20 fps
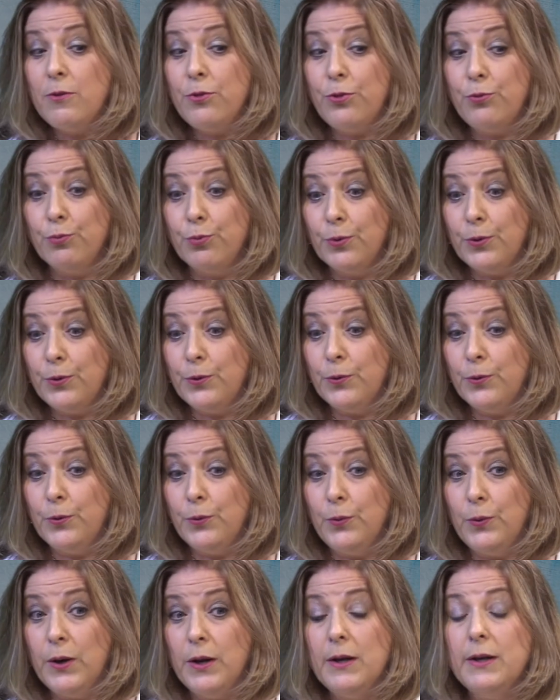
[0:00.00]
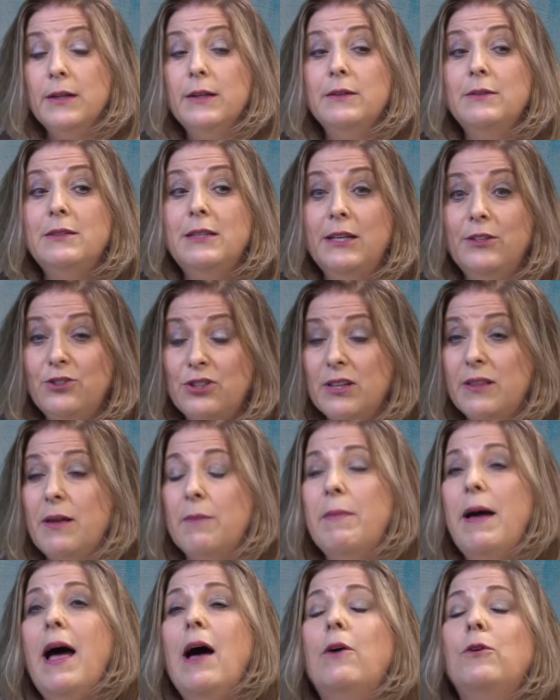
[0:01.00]
through teaching
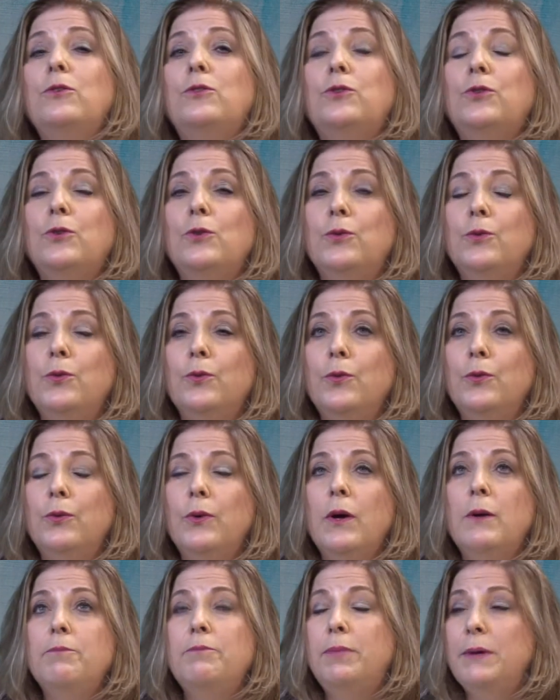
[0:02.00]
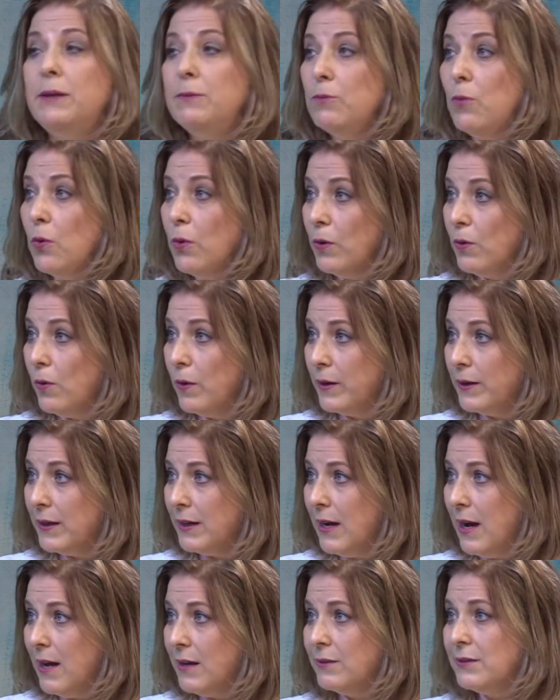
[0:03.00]
them how to be more
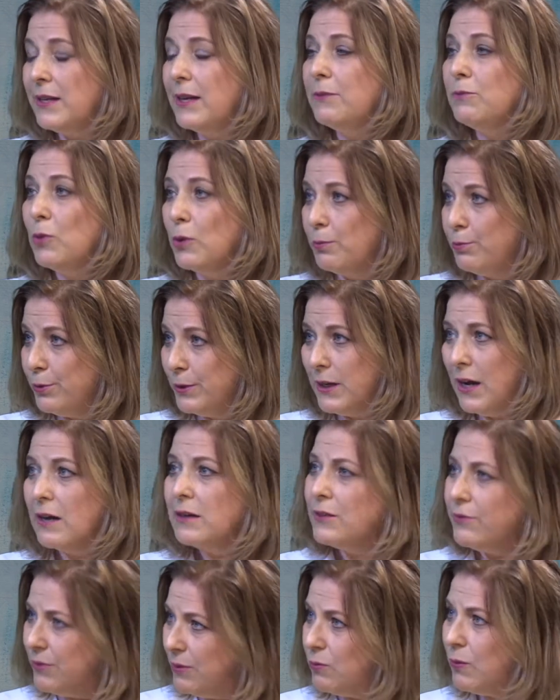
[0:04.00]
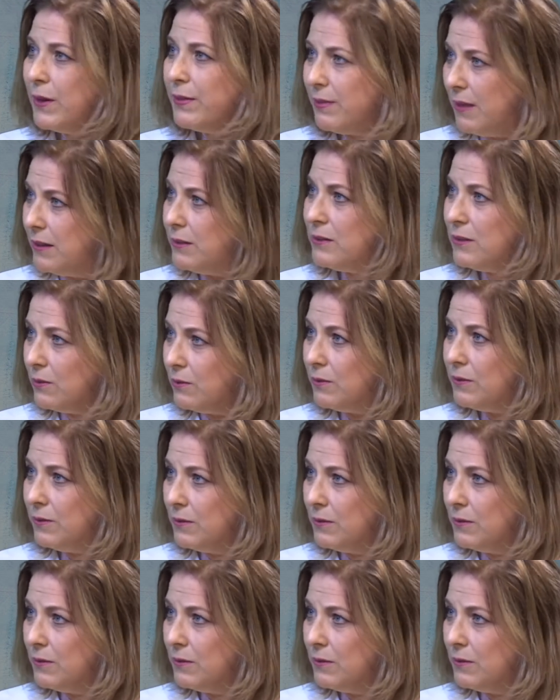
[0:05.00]
organized and more productive in what they do.